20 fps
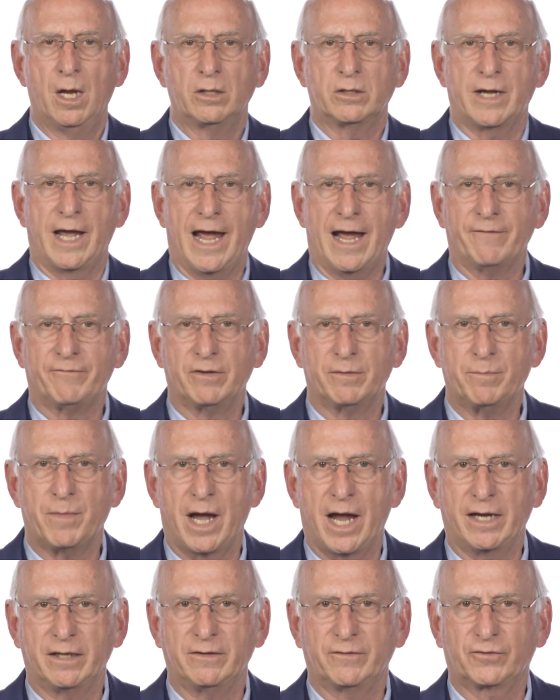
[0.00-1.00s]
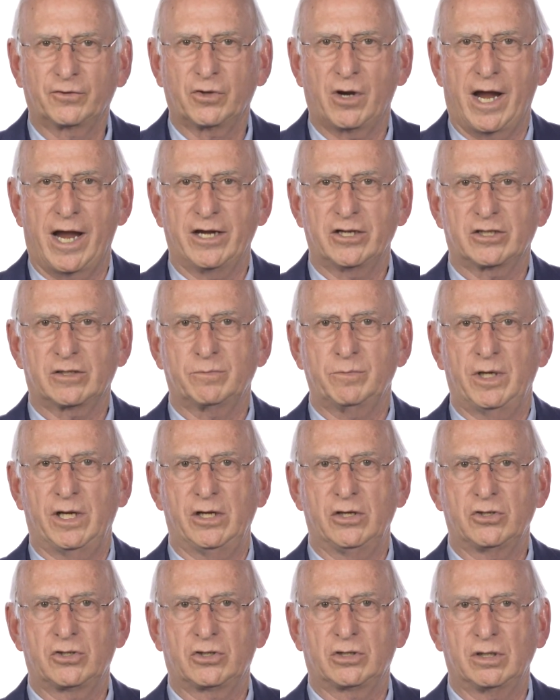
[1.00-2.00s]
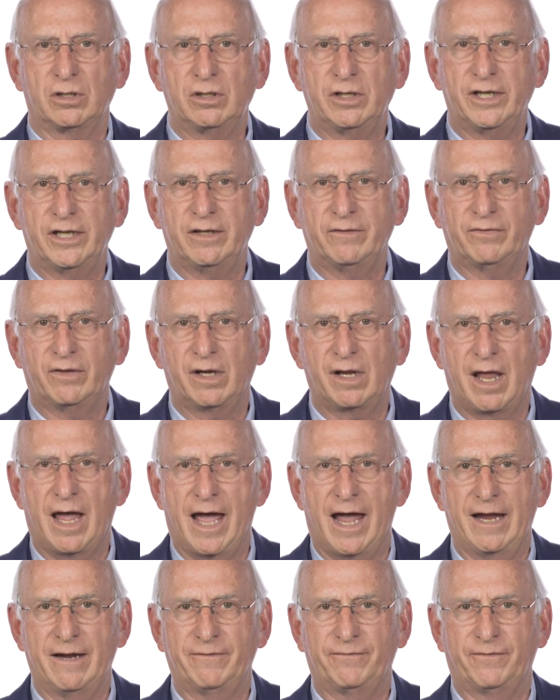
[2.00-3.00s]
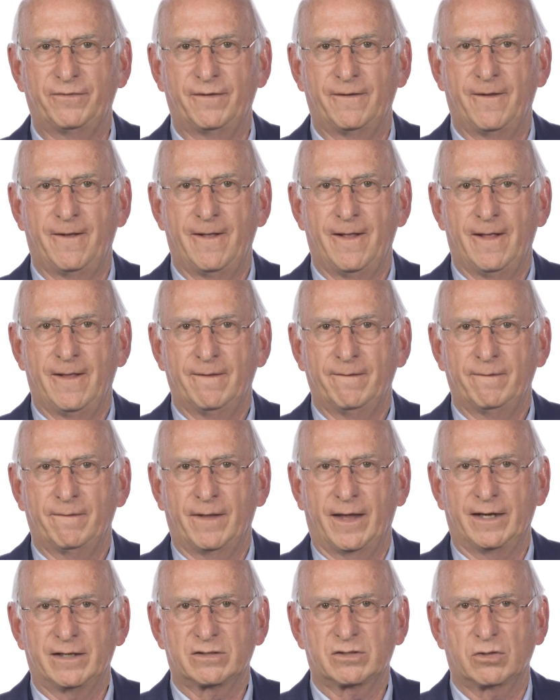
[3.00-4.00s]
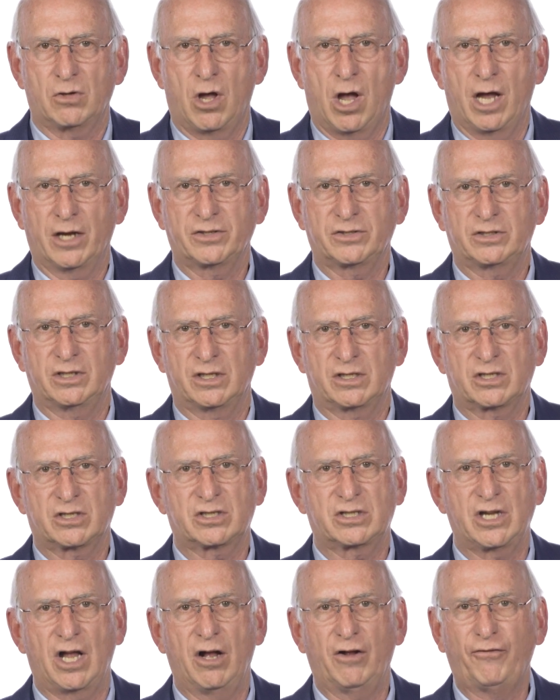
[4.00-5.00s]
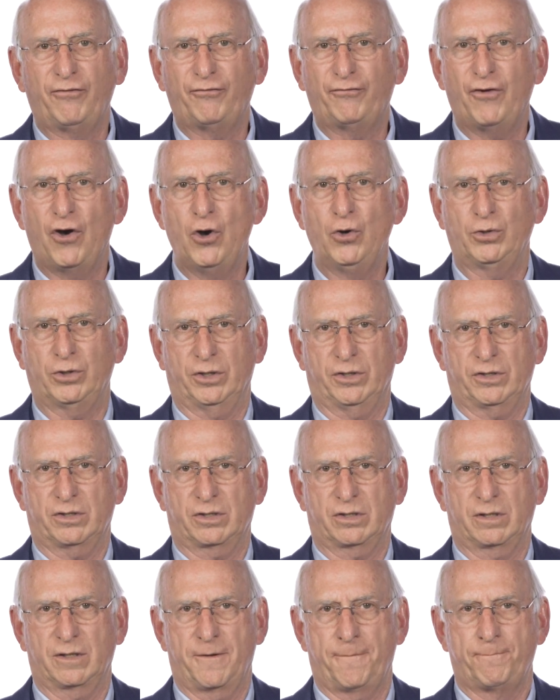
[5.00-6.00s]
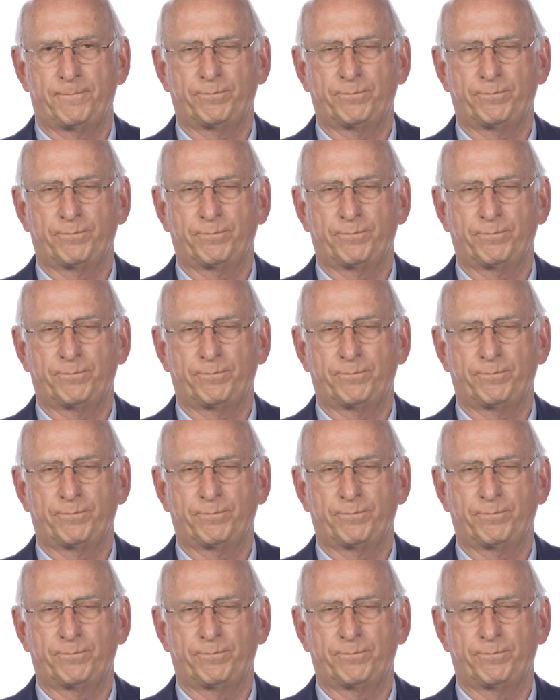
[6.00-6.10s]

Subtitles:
To have the mind of Christ means to live a life that has lost its self-focus.